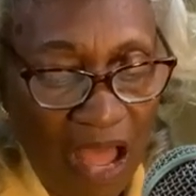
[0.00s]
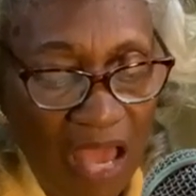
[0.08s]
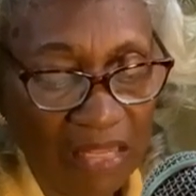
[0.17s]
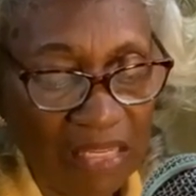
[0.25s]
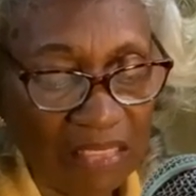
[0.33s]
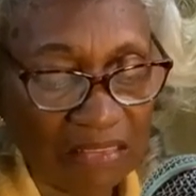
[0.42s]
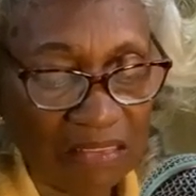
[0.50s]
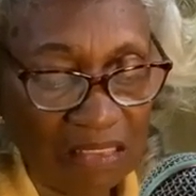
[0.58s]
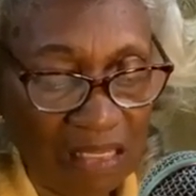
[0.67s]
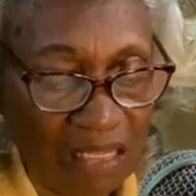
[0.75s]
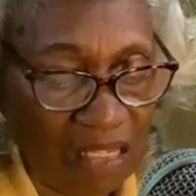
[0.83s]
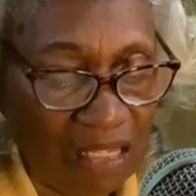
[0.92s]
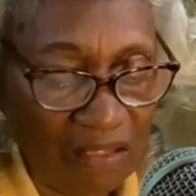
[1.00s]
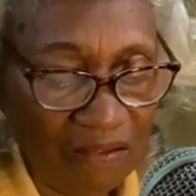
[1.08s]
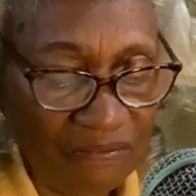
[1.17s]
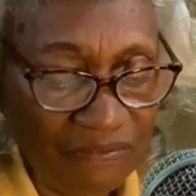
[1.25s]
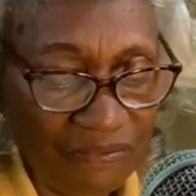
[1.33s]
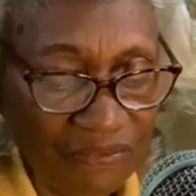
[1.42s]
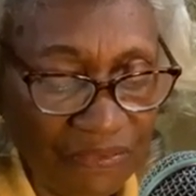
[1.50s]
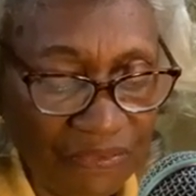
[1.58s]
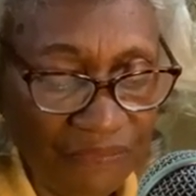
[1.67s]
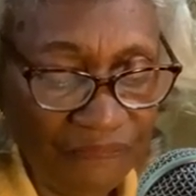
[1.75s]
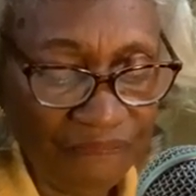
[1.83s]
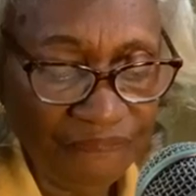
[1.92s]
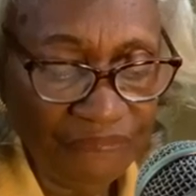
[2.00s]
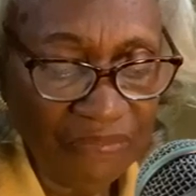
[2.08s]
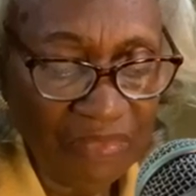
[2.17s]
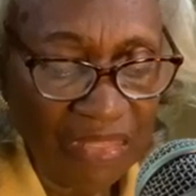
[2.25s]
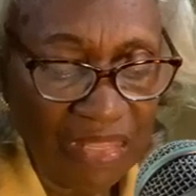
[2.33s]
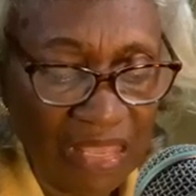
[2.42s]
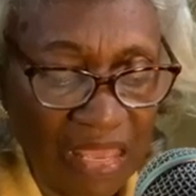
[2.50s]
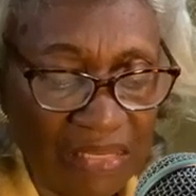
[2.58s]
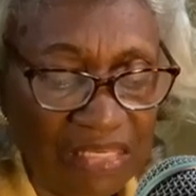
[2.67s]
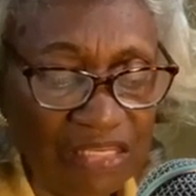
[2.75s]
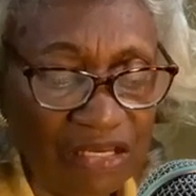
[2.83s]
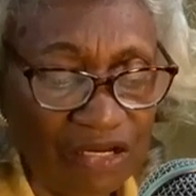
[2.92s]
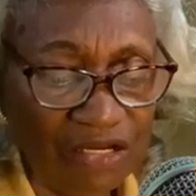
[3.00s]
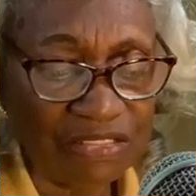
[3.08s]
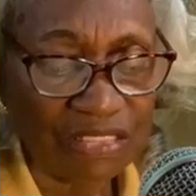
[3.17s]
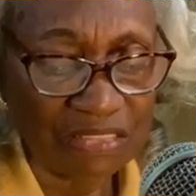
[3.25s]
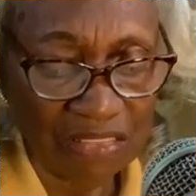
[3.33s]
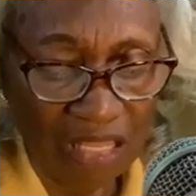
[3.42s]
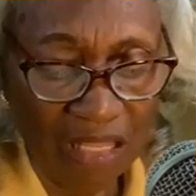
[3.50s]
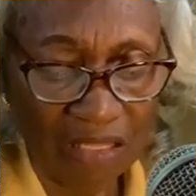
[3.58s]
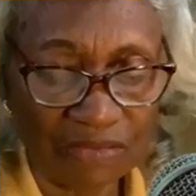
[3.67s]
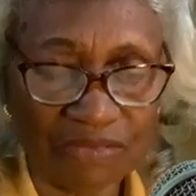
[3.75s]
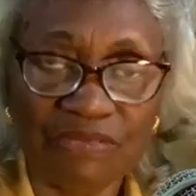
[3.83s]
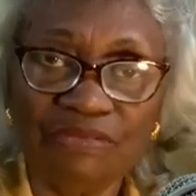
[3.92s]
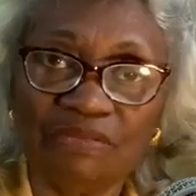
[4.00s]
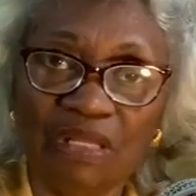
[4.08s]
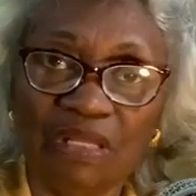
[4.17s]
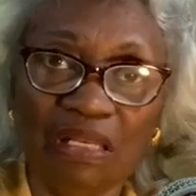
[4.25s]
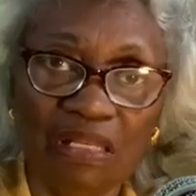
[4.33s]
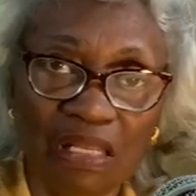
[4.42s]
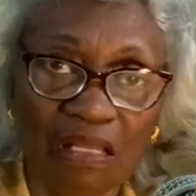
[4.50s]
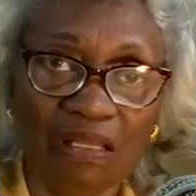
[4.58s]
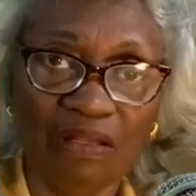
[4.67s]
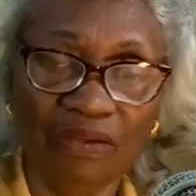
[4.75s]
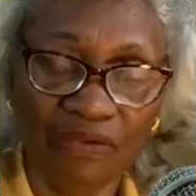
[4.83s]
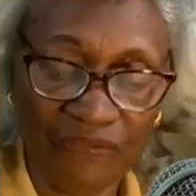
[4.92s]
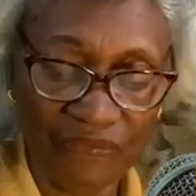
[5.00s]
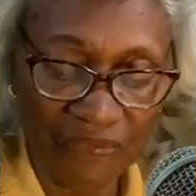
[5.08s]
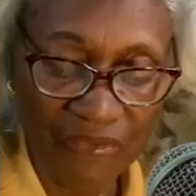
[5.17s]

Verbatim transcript: God is love, and he urges us to love